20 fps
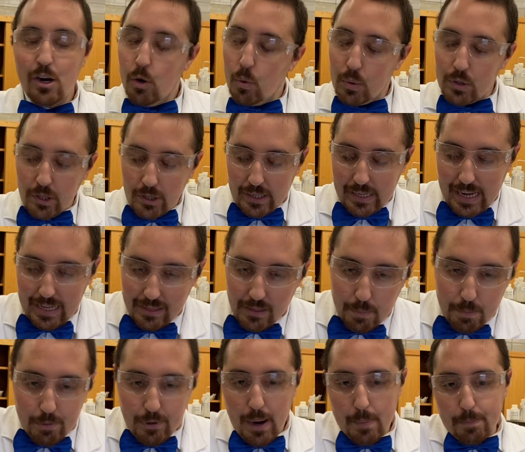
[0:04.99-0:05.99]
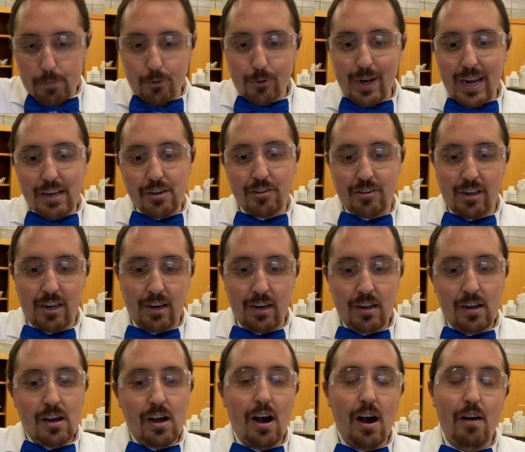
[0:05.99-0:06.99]
We're looking at the preparation
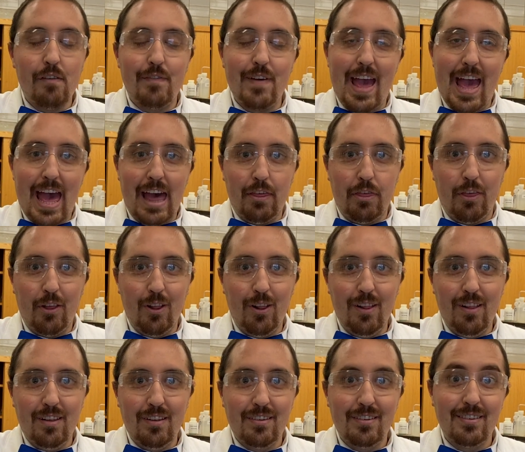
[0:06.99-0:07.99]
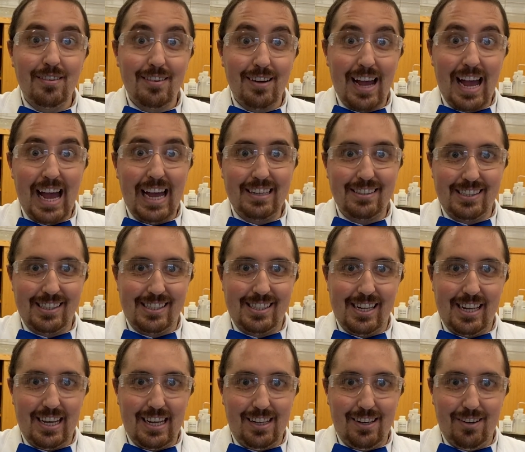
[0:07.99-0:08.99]
of ethyl
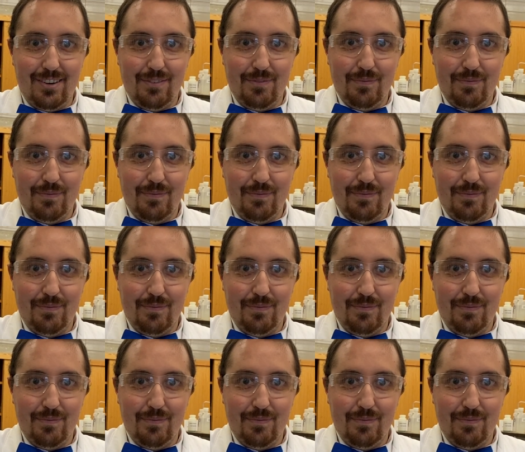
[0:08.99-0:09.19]
acetate.